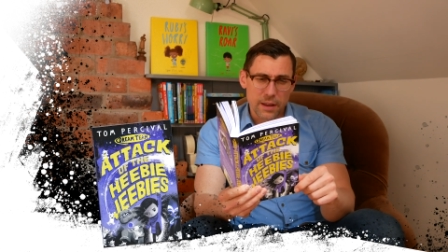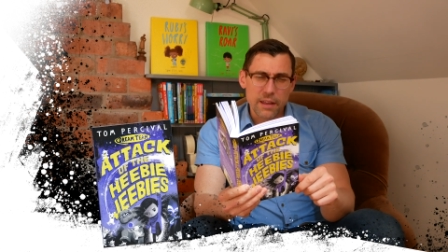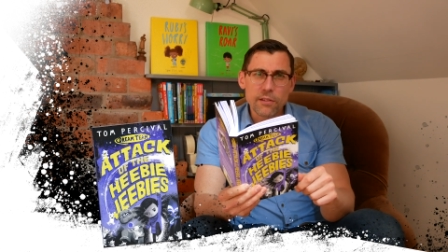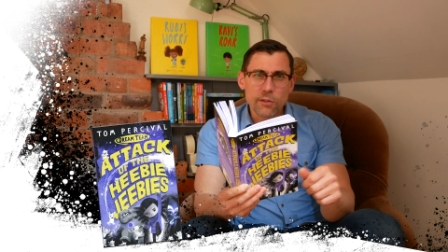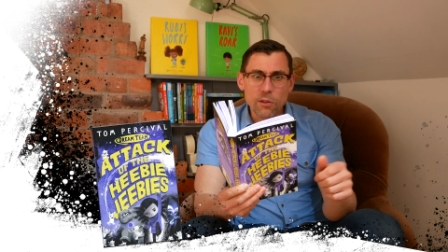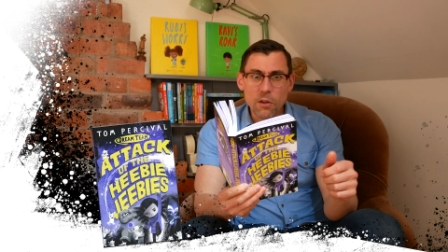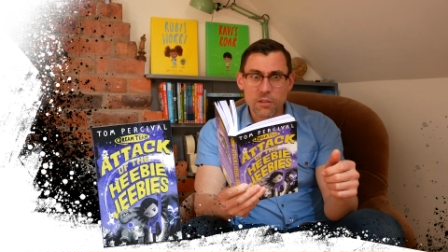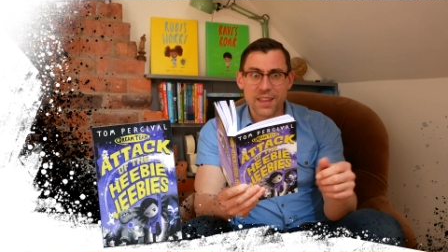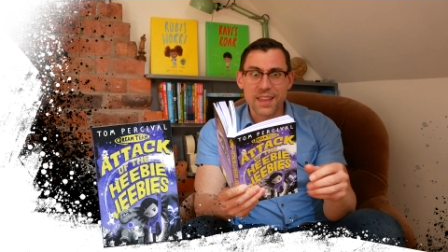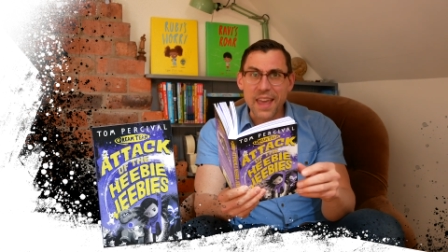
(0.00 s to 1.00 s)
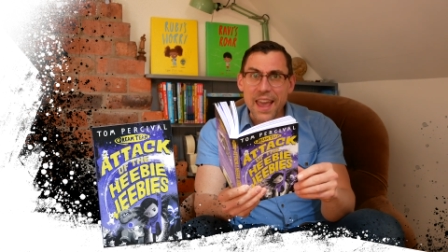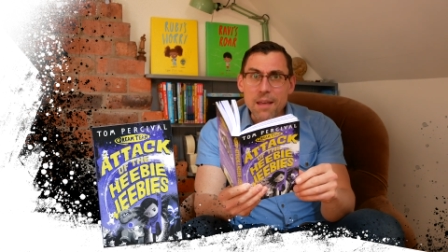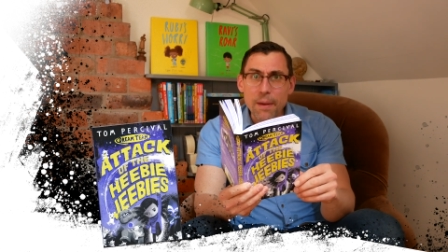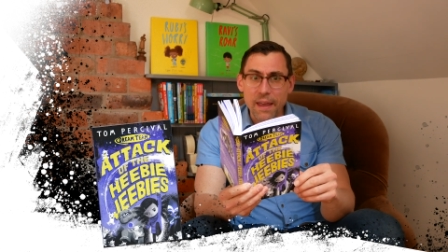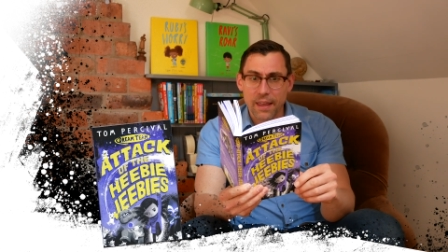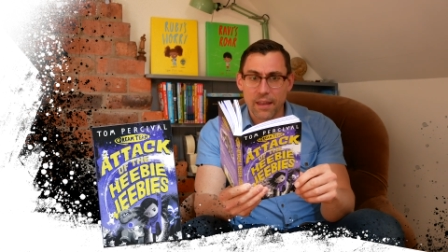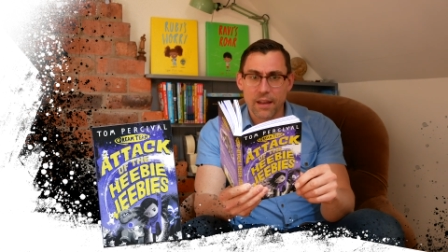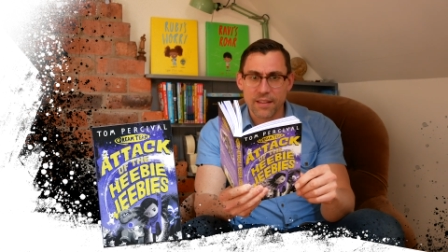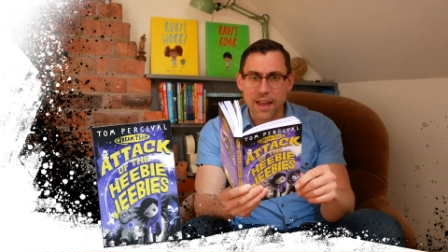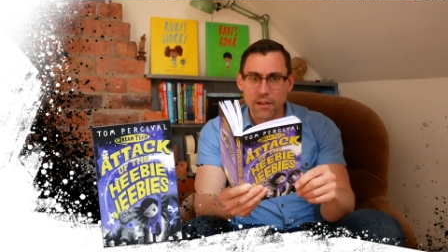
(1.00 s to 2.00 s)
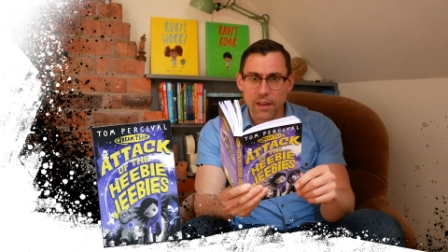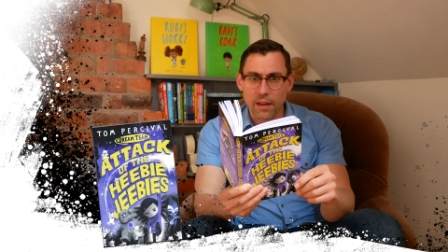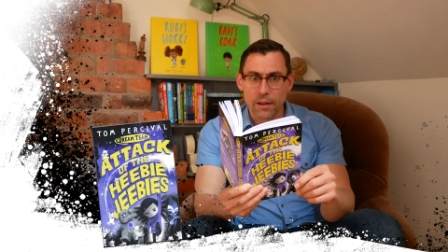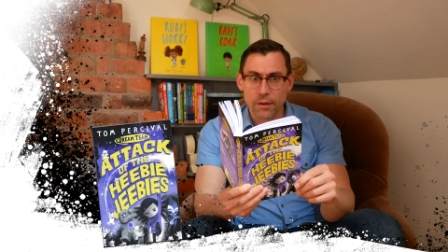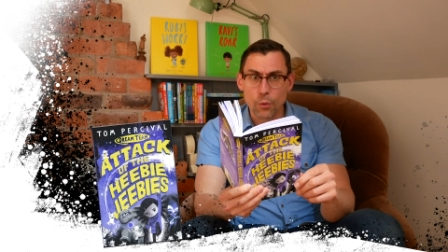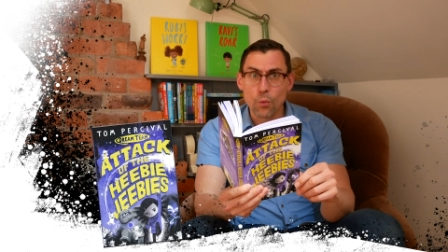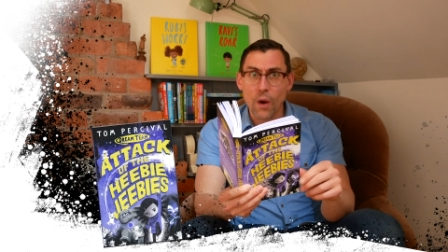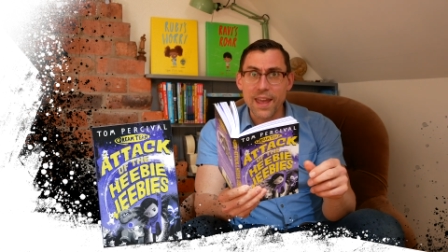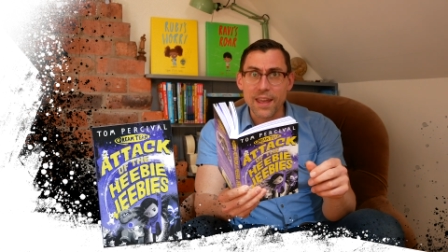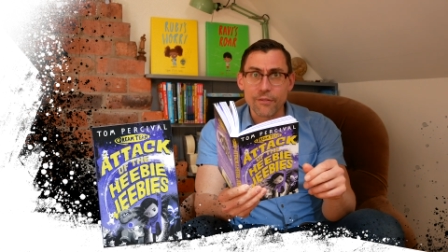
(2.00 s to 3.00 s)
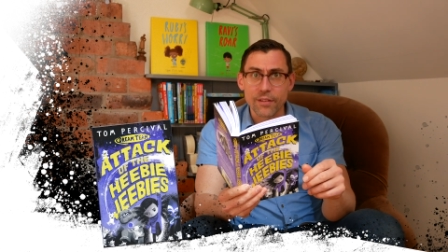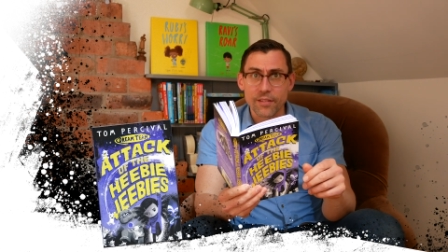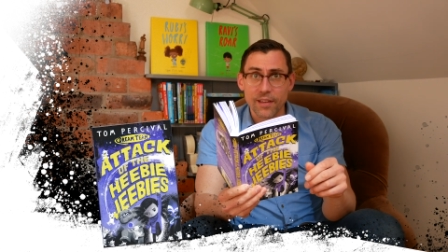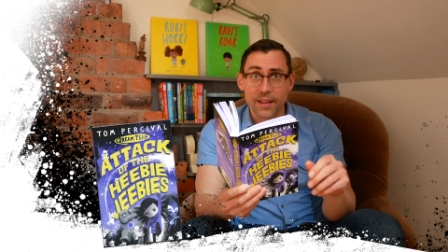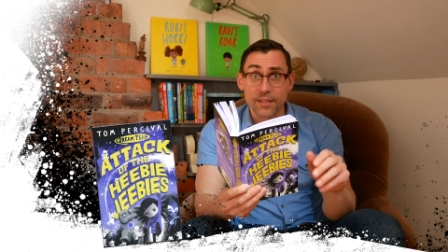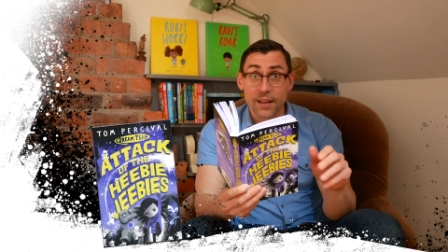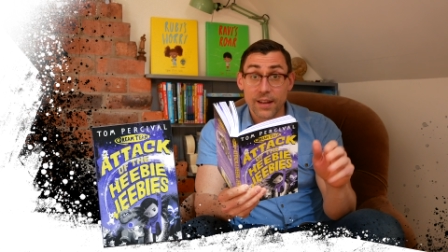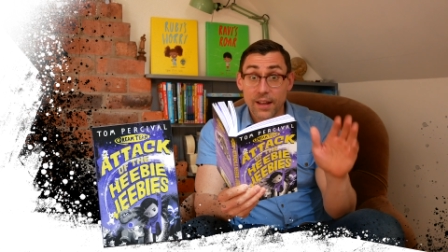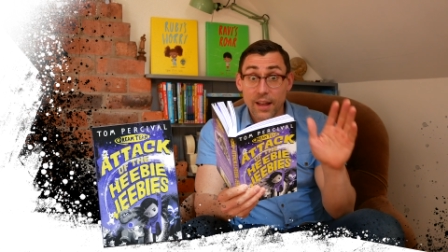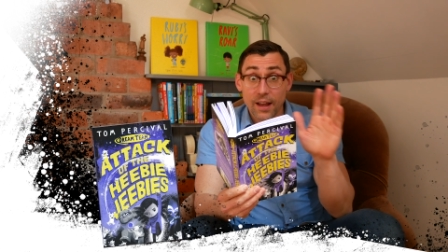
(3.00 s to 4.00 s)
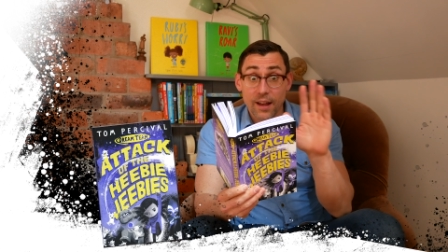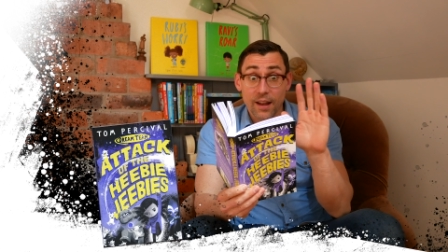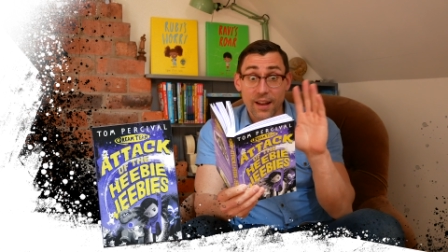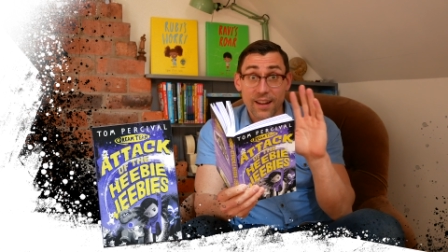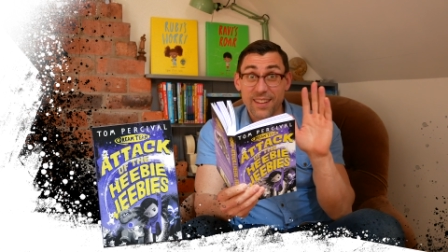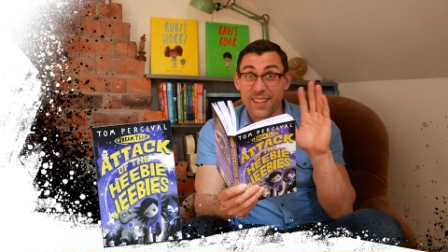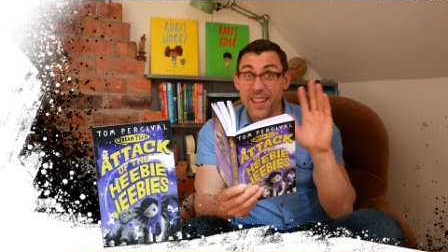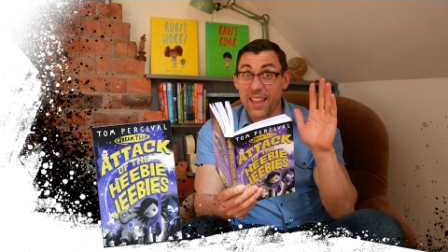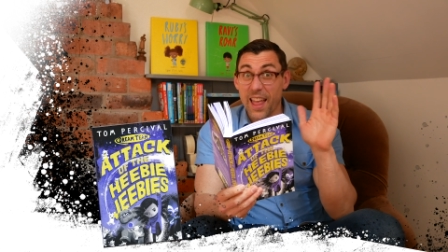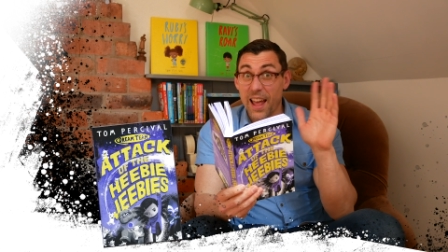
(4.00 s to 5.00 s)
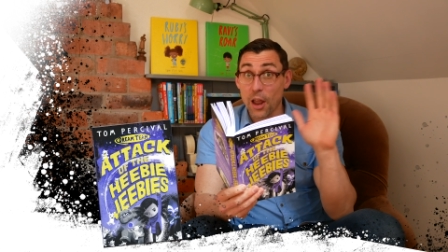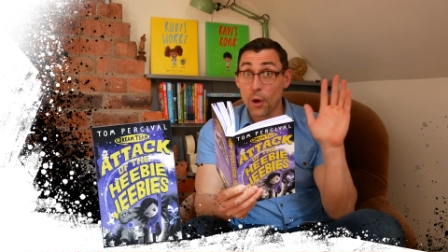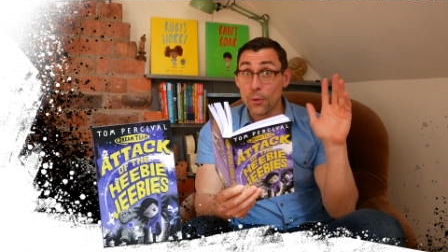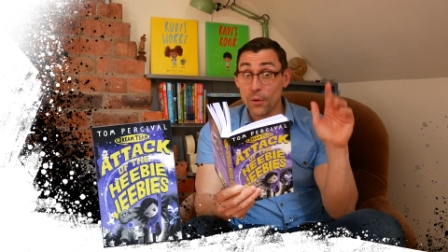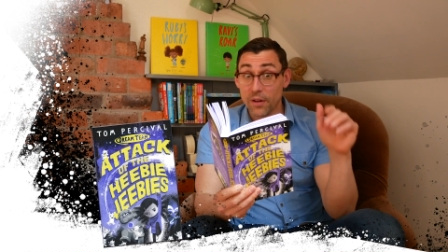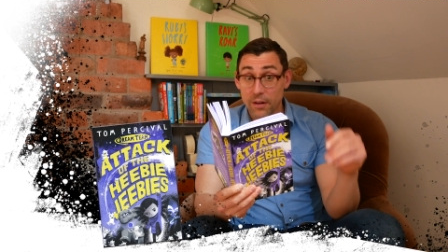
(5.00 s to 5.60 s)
He stood gaping at Erica, who waved and said, hello?